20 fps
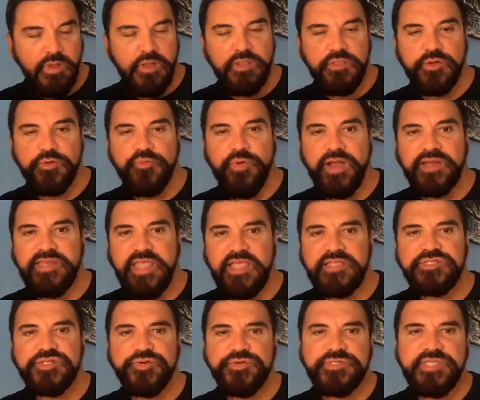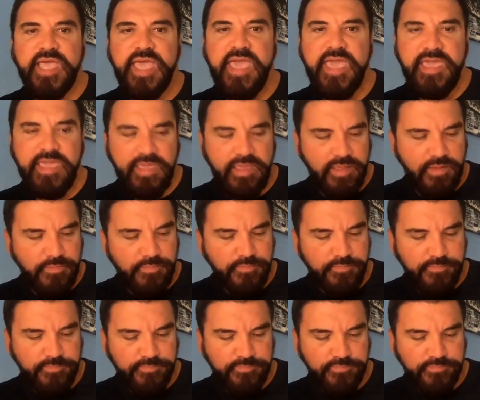The correct answer is A,
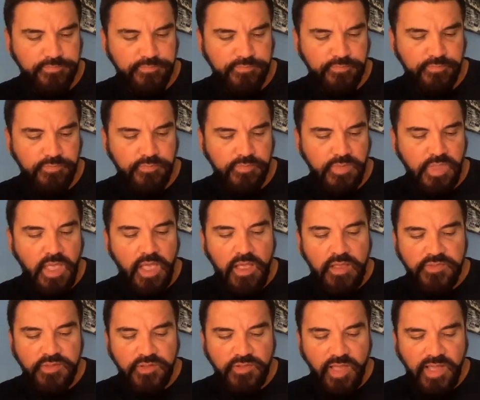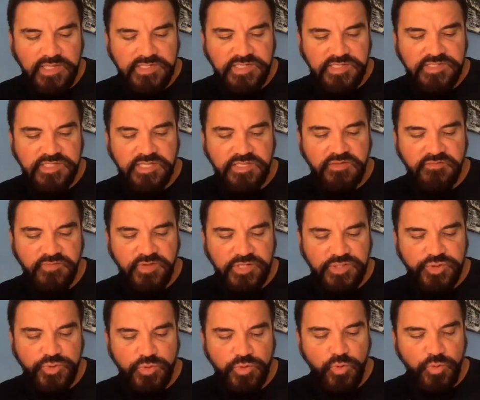the licensed
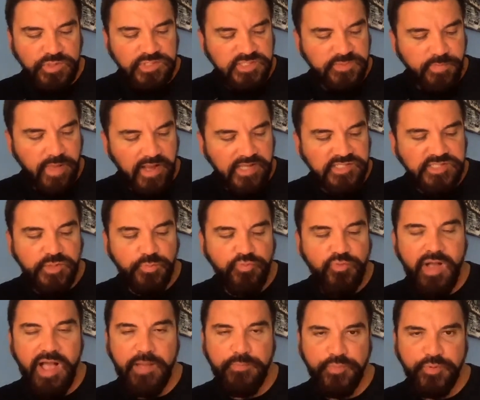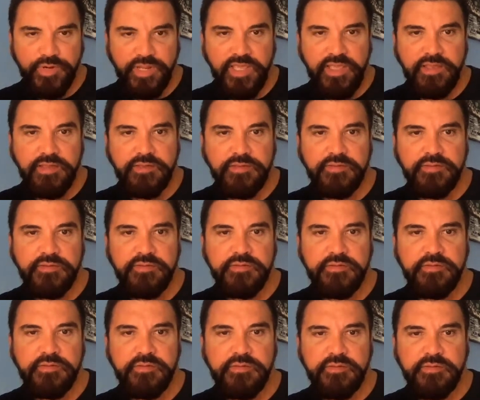individual who inspects the property.
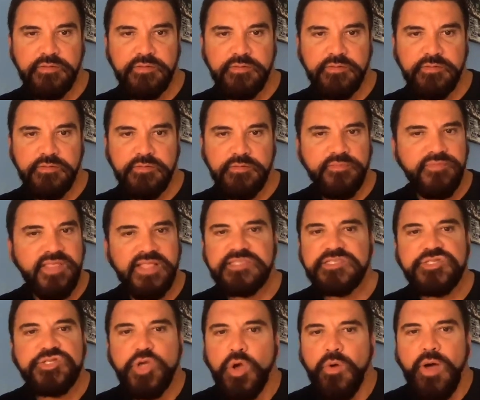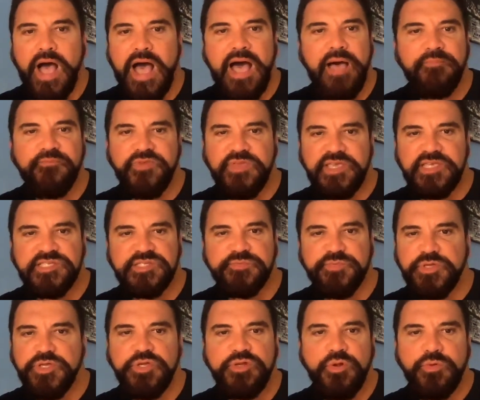That's so obvious,
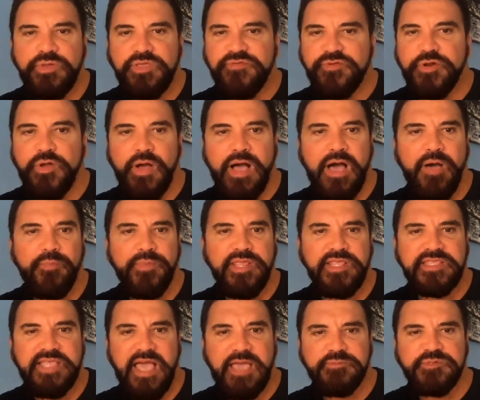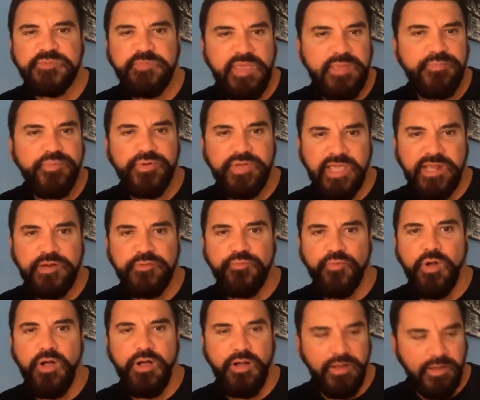but you don't even know how many times people get it
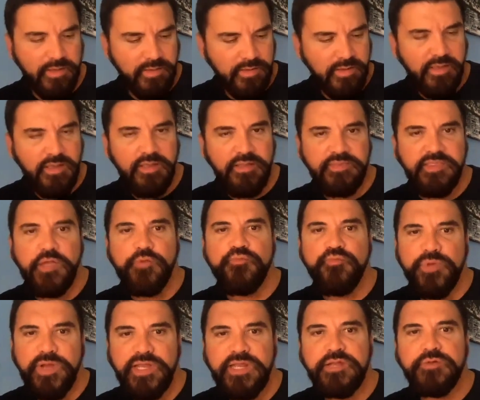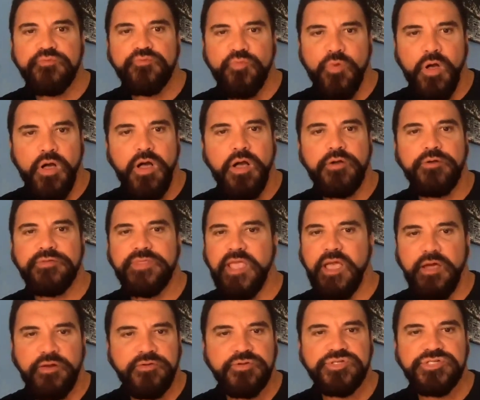wrong. They read it wrong or they
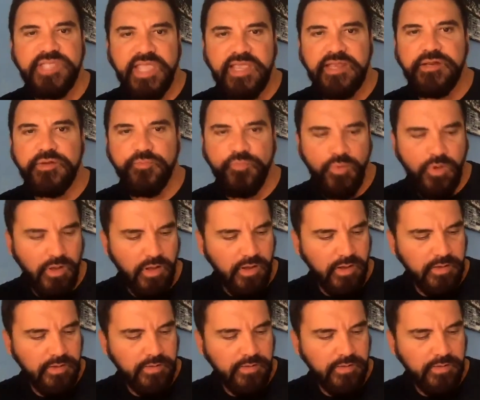understand it wrong.